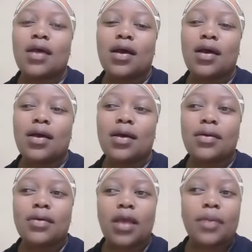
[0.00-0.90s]

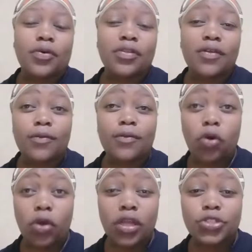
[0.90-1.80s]
I brought the
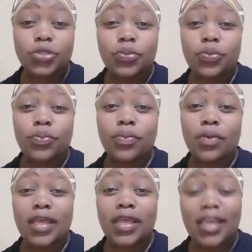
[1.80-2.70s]
oil to
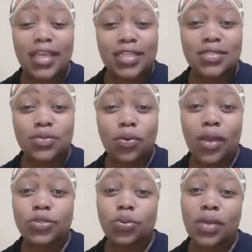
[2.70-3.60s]
heat
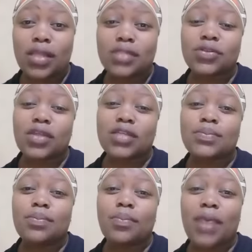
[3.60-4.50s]
quite well so that
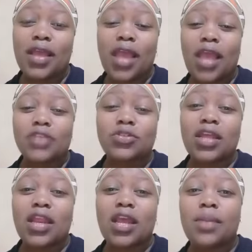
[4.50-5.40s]
I
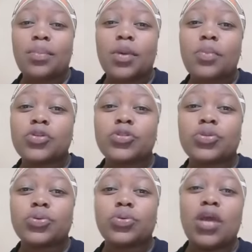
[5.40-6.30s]
can be able
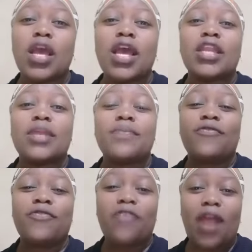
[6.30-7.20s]
to deep
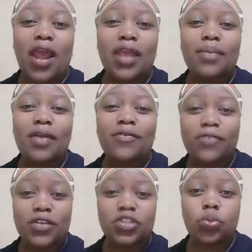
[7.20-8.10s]
fry my
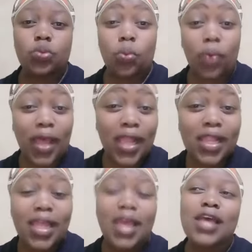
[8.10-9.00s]
fish well.
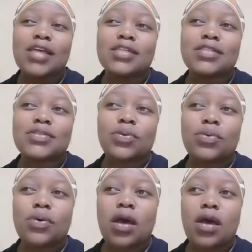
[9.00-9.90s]

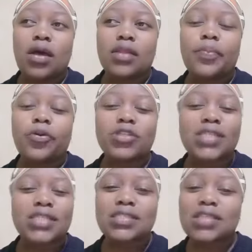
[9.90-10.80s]
So the
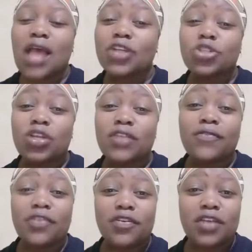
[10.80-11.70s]
process is actually
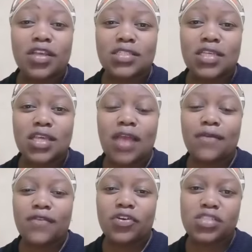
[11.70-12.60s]
very easy
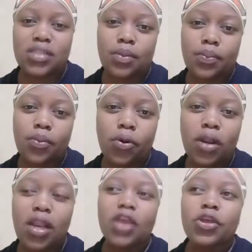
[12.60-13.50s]
and very simple.